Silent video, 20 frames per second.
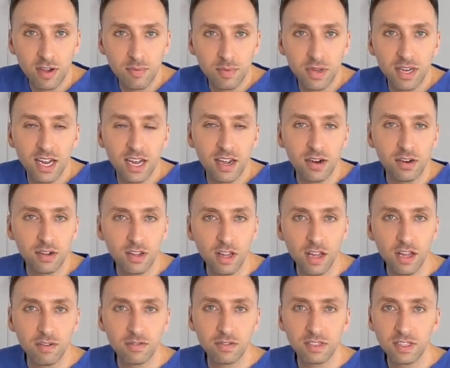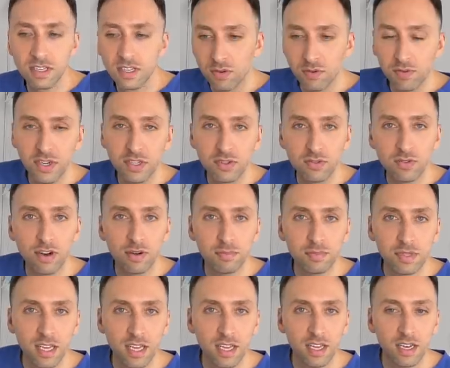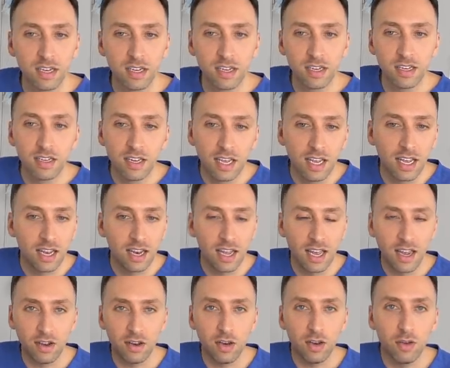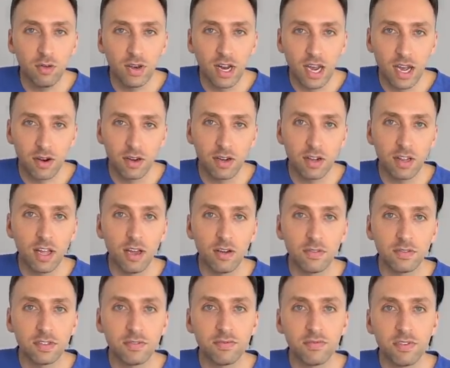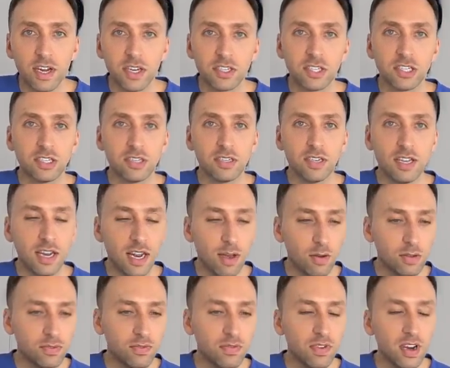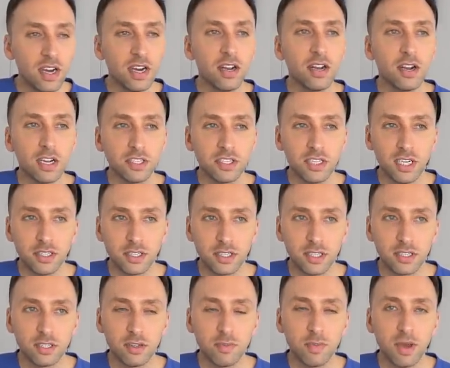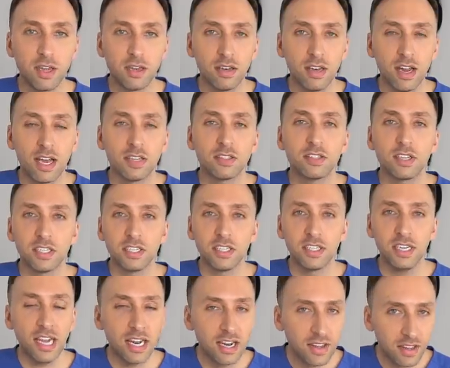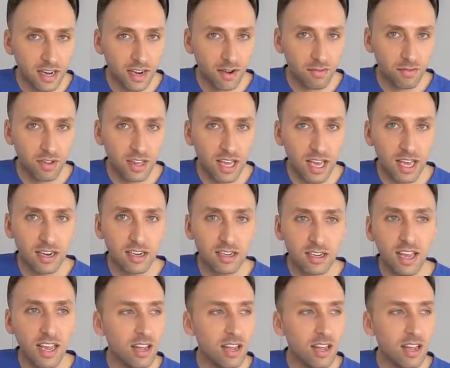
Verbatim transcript: off my gown and gloves, re-scrubbed in, and had a new gown and gloves, fresh. And I was very conscientious about not touching anything after that.